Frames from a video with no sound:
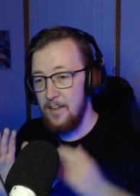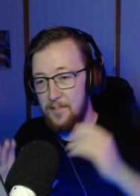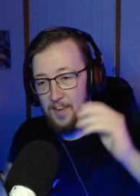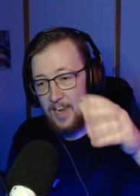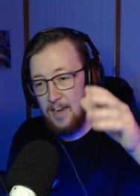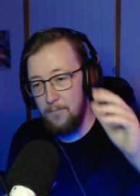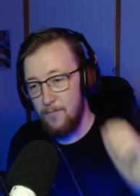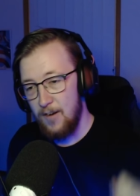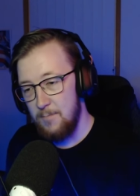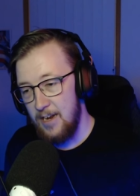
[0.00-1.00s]
There was a kid in
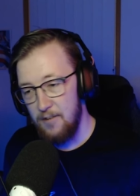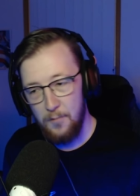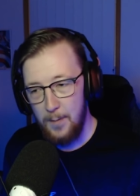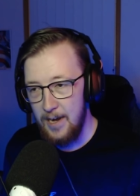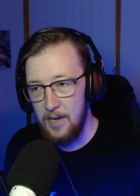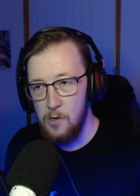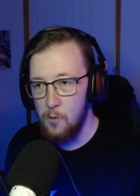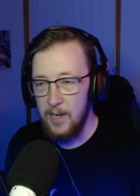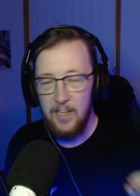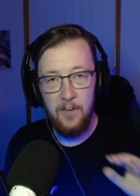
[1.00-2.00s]
front of me. He was being
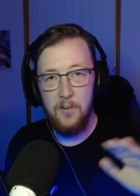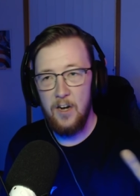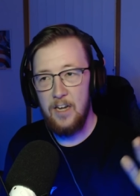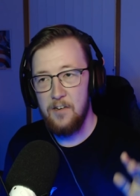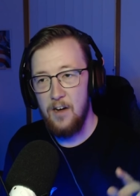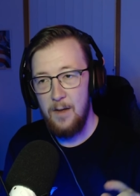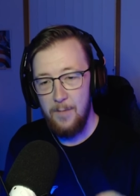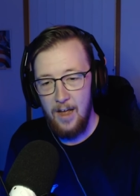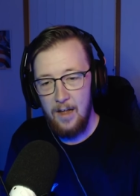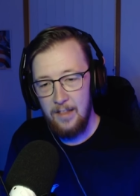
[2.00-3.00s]
annoying the entire
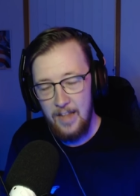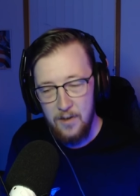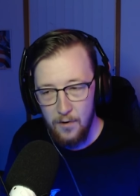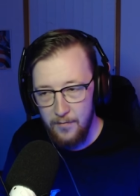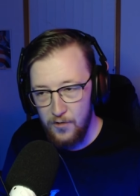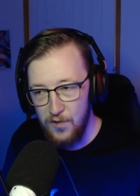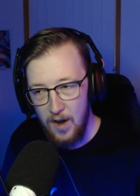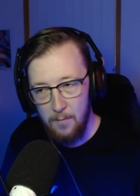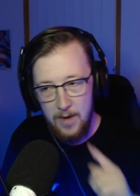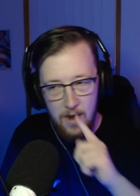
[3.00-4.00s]
time. I leant over the
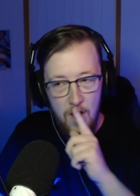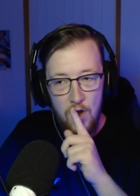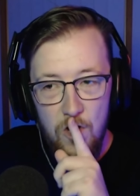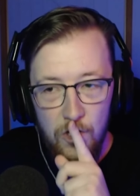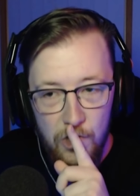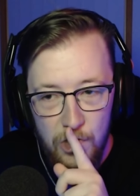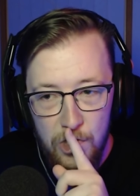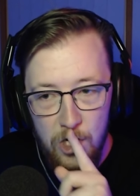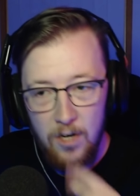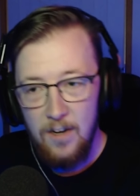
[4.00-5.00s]
chair. I went
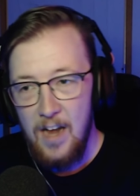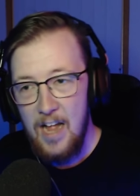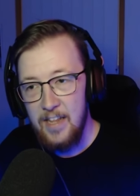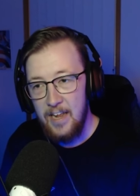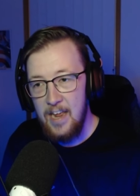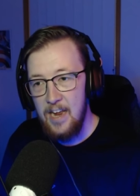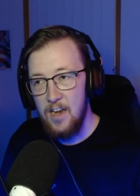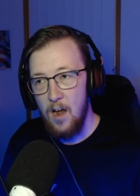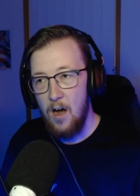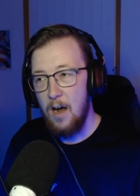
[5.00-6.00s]
shh, and the
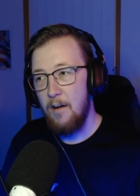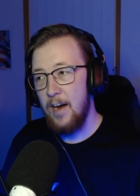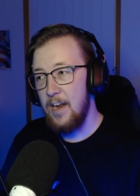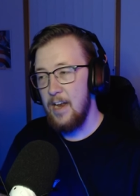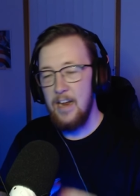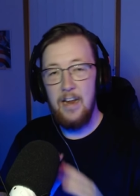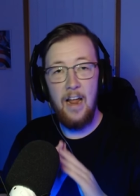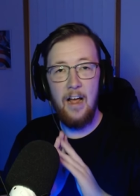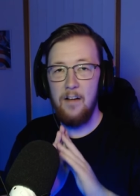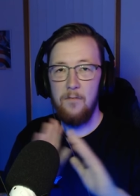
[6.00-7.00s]
kid, I reckon
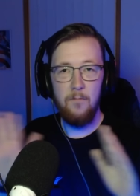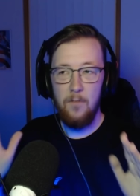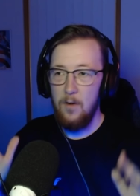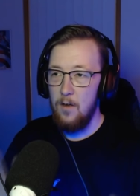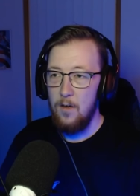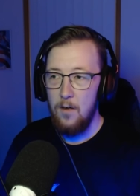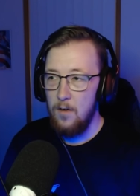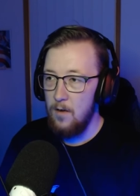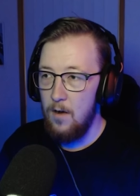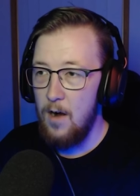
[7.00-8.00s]
he
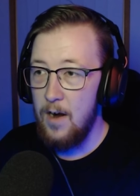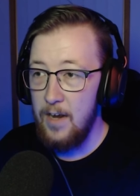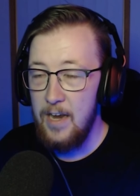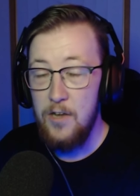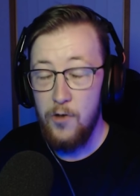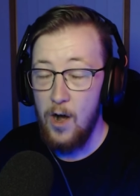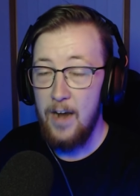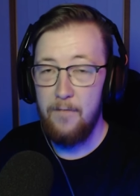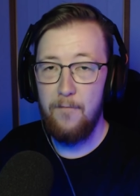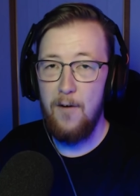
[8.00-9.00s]
I reckon he
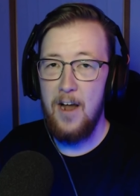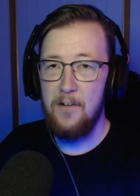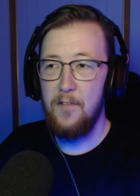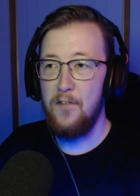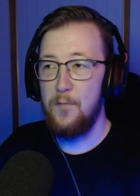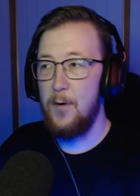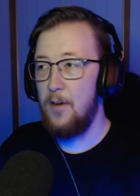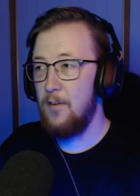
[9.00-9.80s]
died of fright on the spot,